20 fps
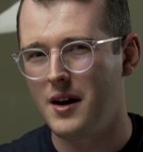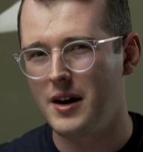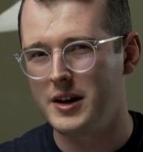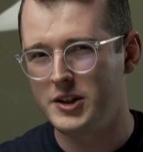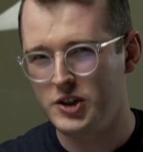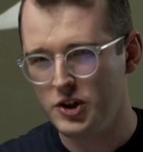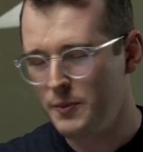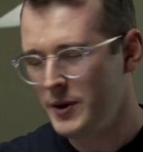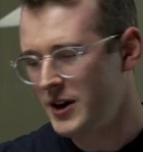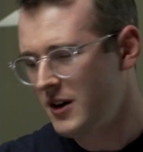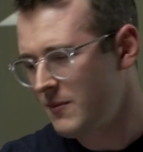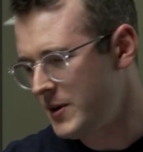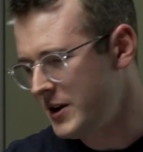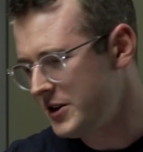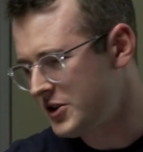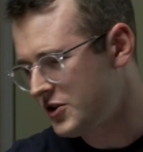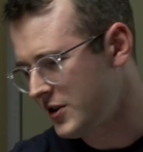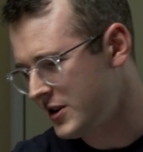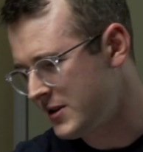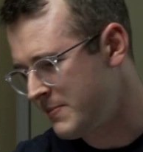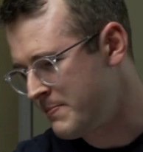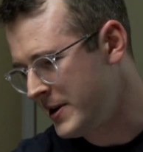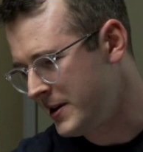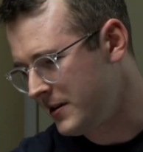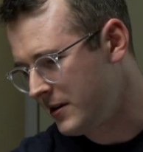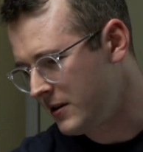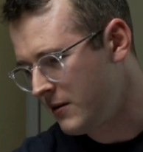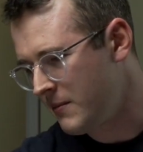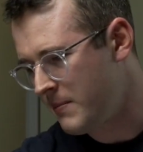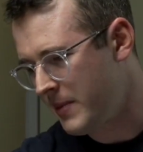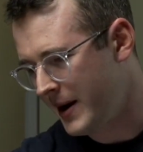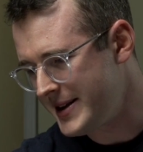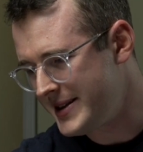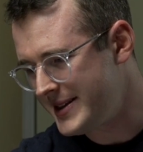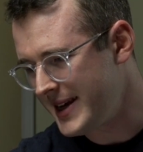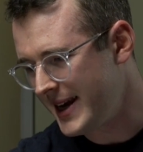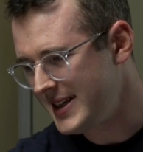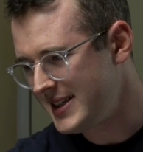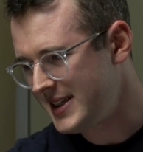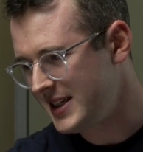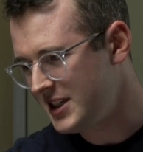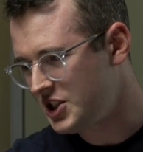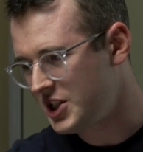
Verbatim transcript: A supercomputer is built by daisy